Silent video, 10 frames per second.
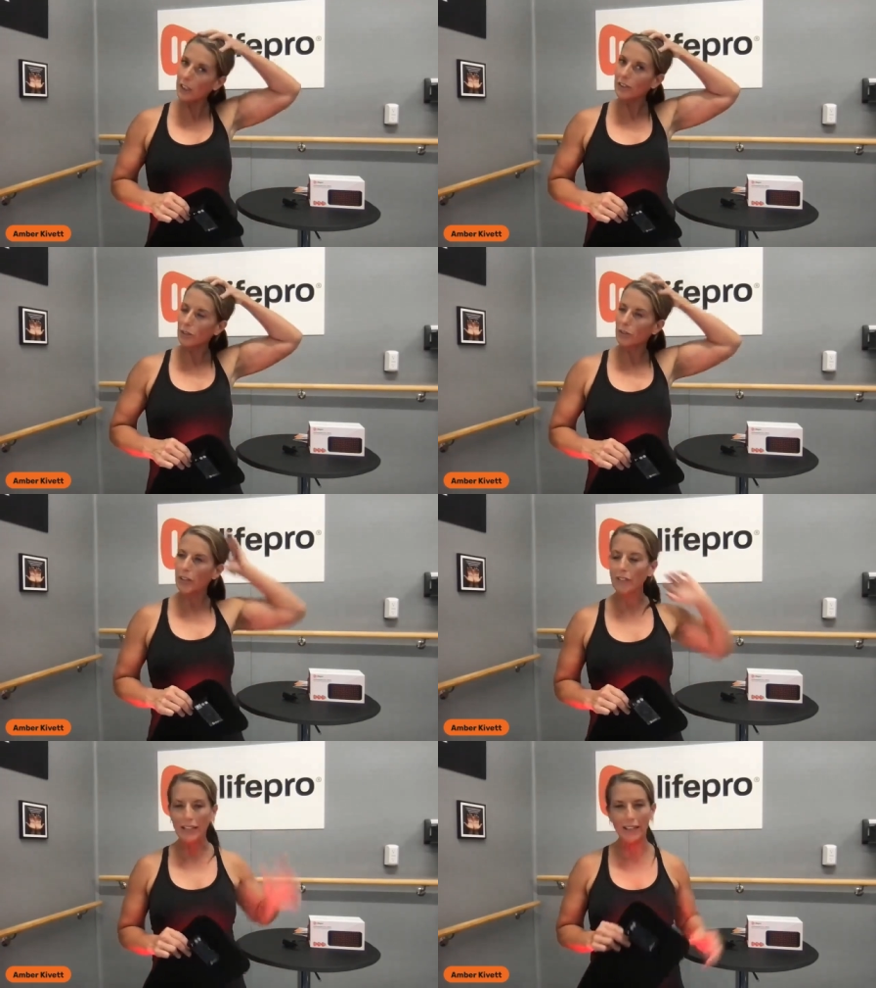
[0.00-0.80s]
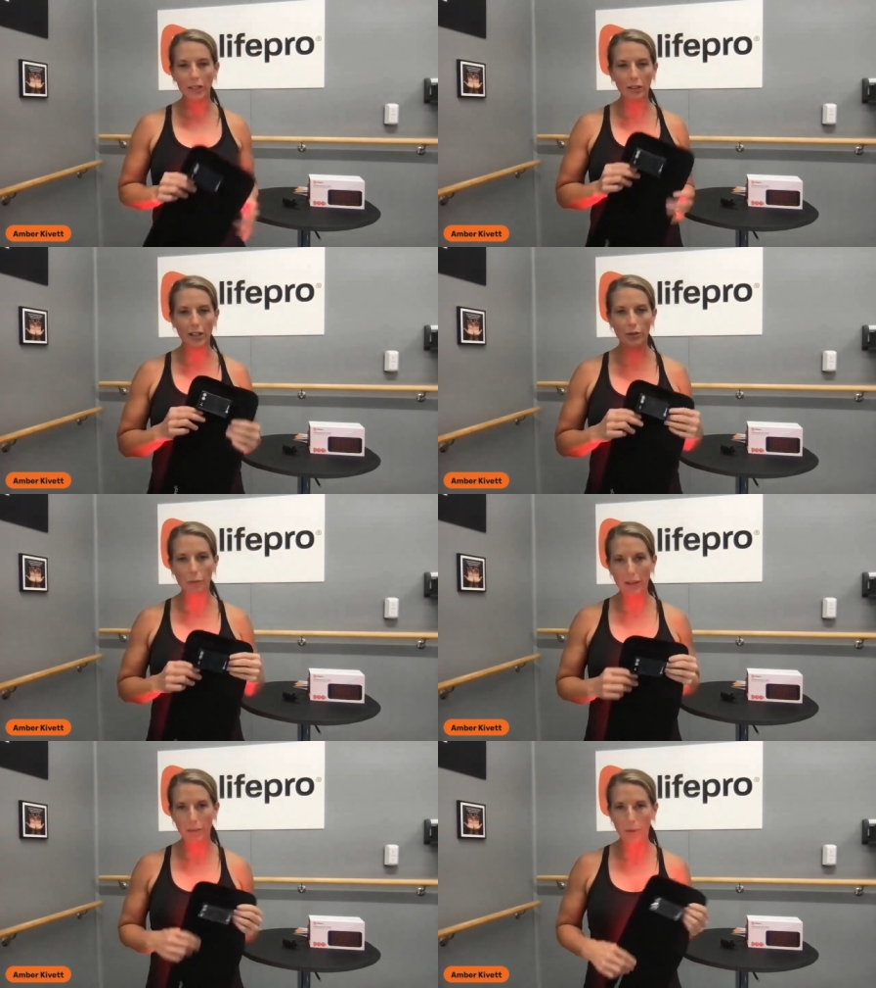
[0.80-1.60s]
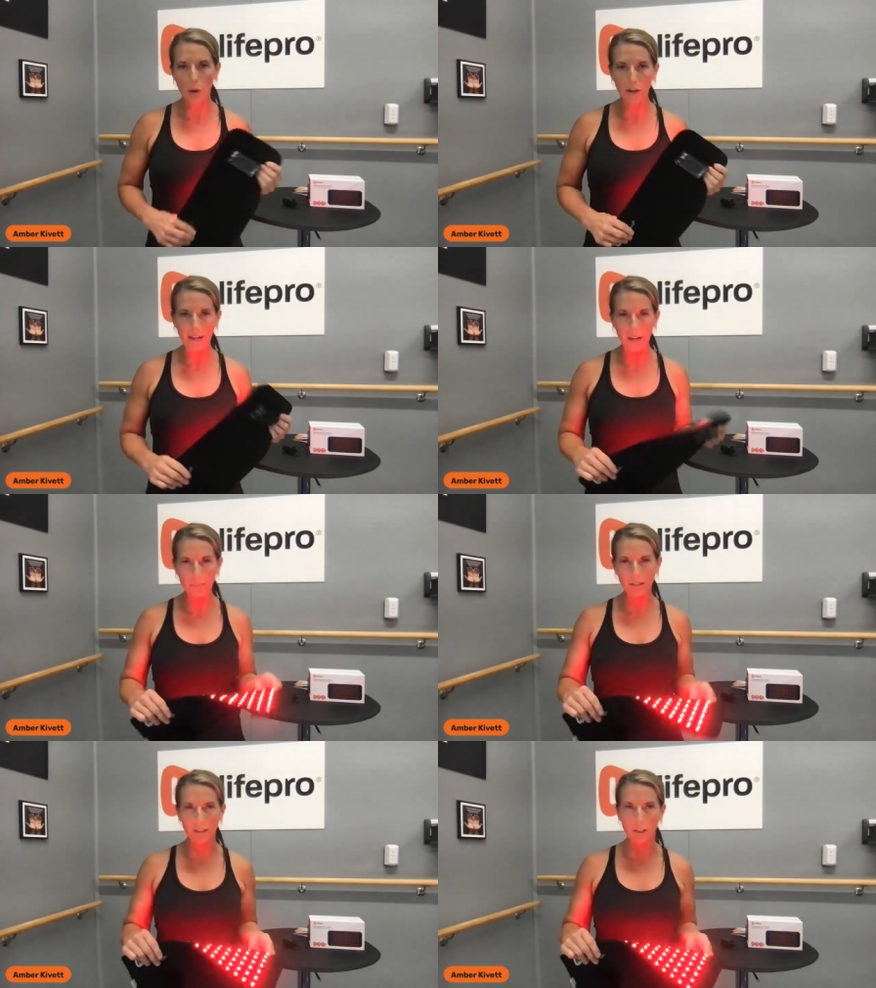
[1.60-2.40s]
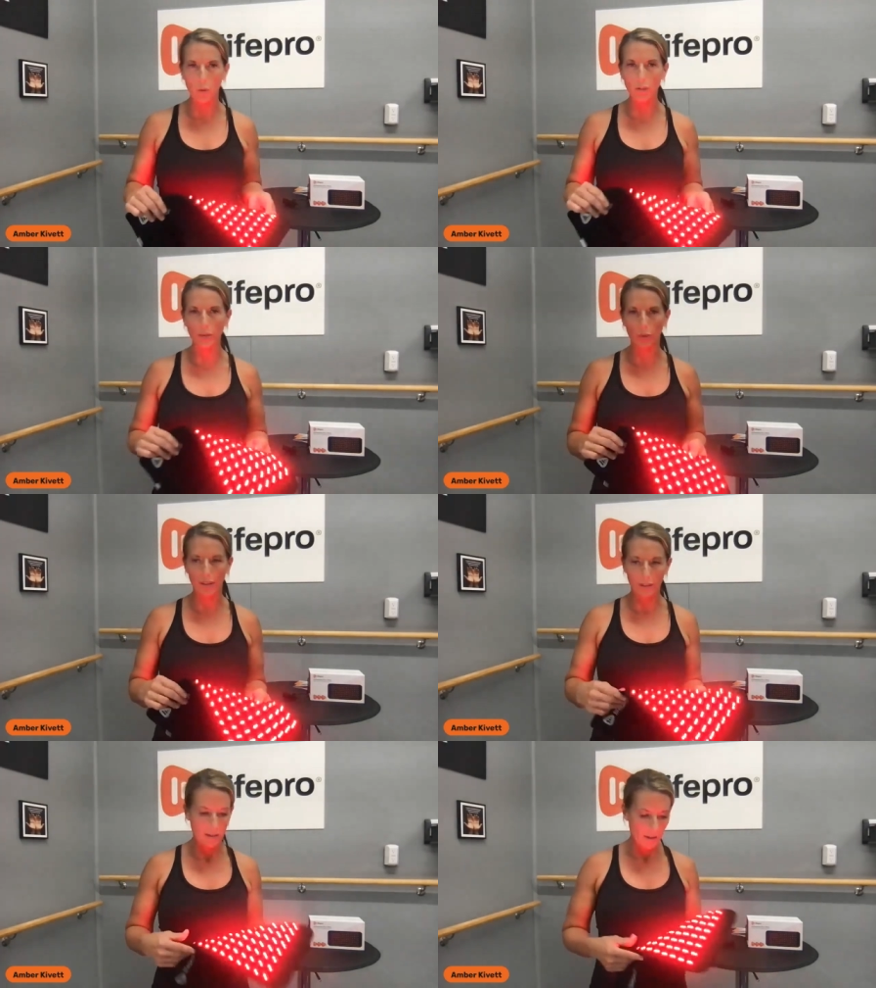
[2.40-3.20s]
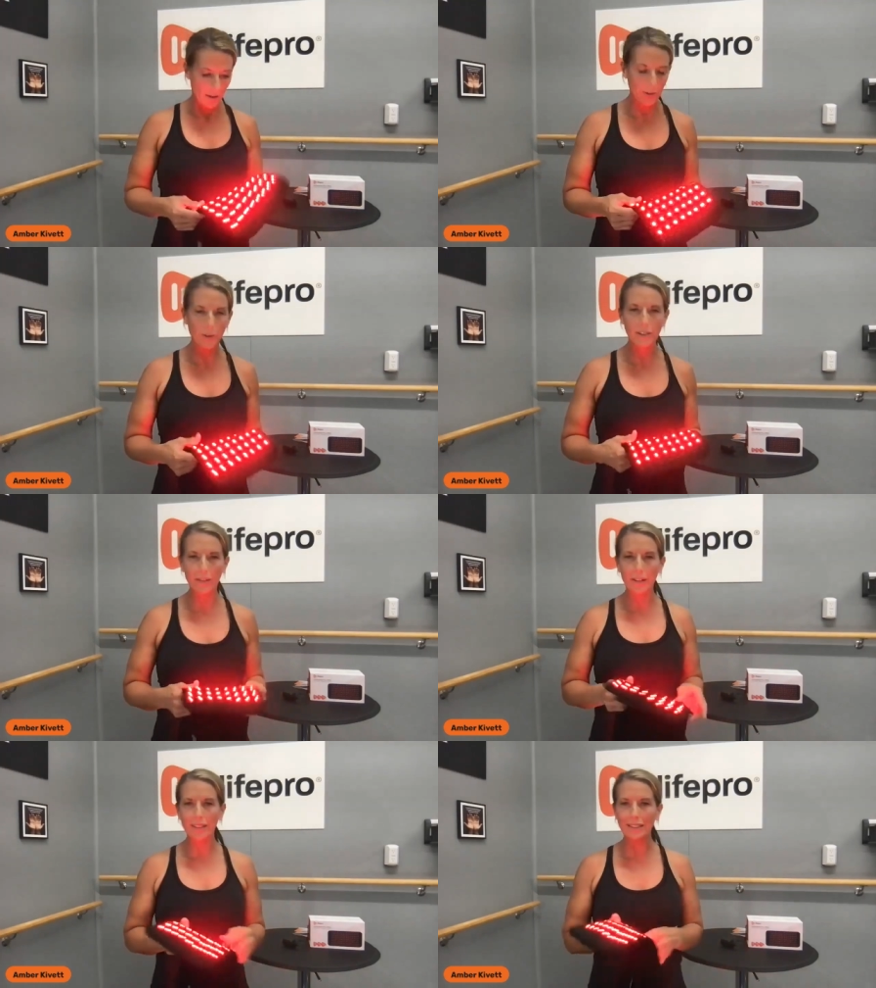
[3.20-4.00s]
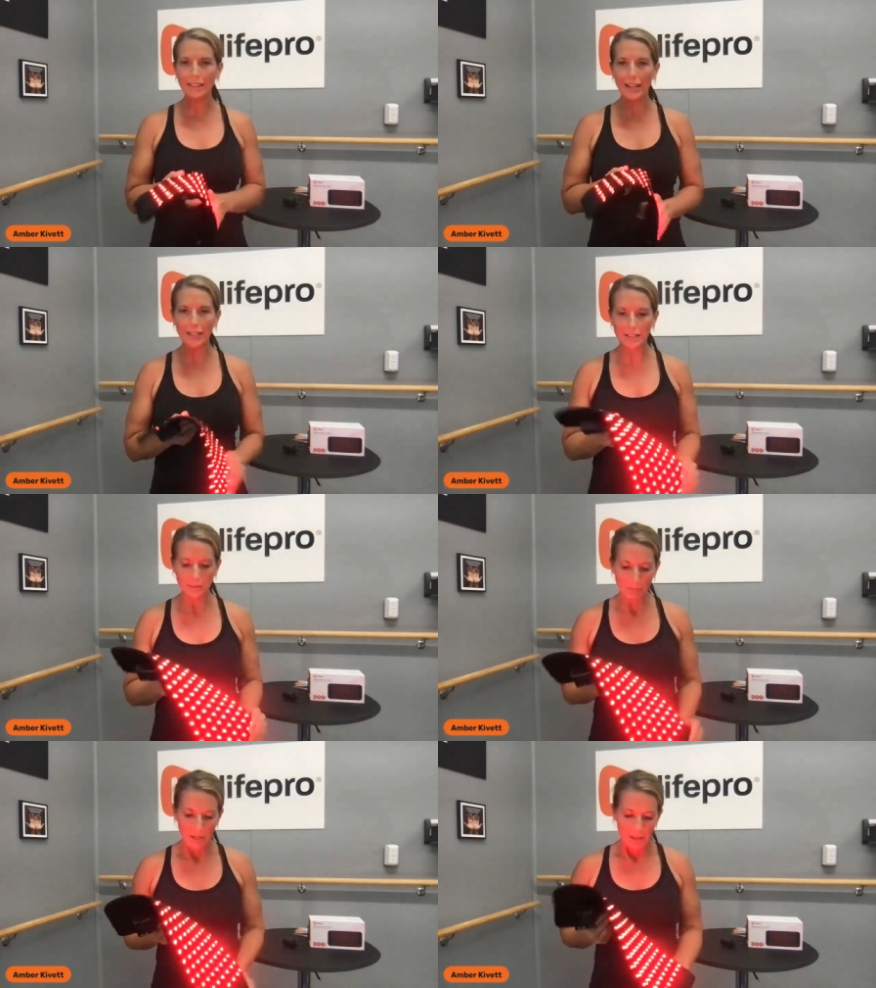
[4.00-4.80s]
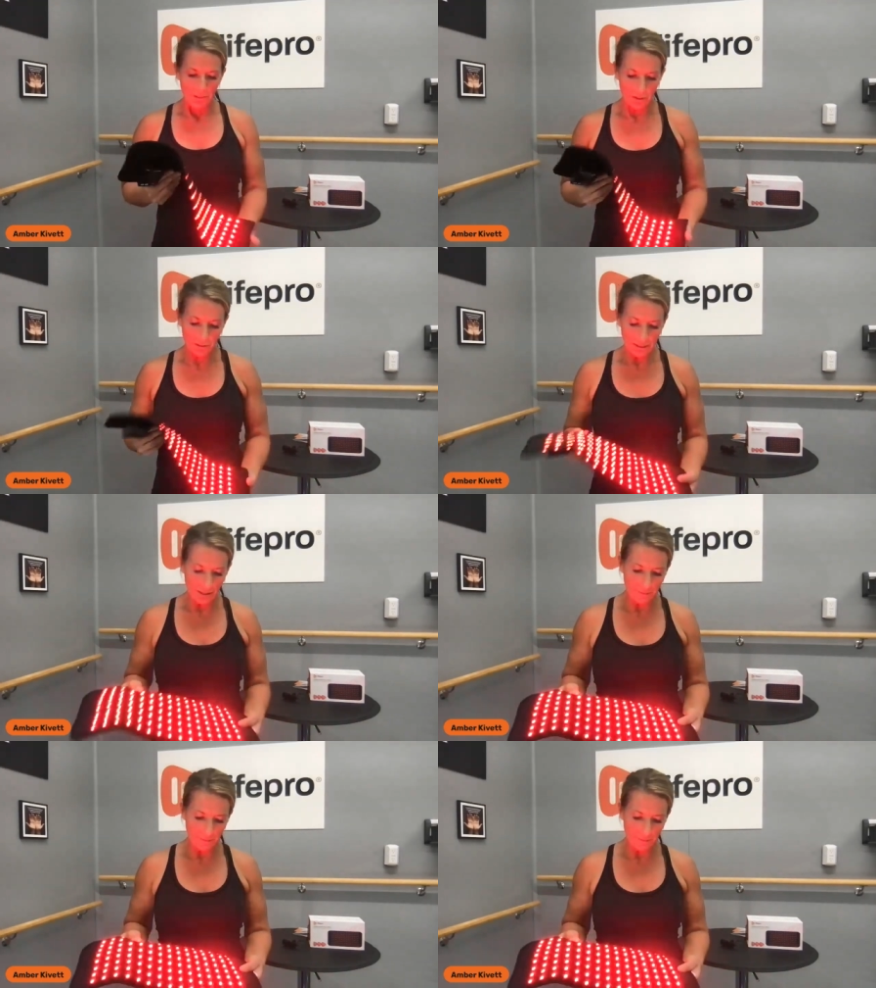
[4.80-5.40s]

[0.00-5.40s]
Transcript: So if you're having hair loss, we make a ball cap that's loaded with hundreds of LED lights. There's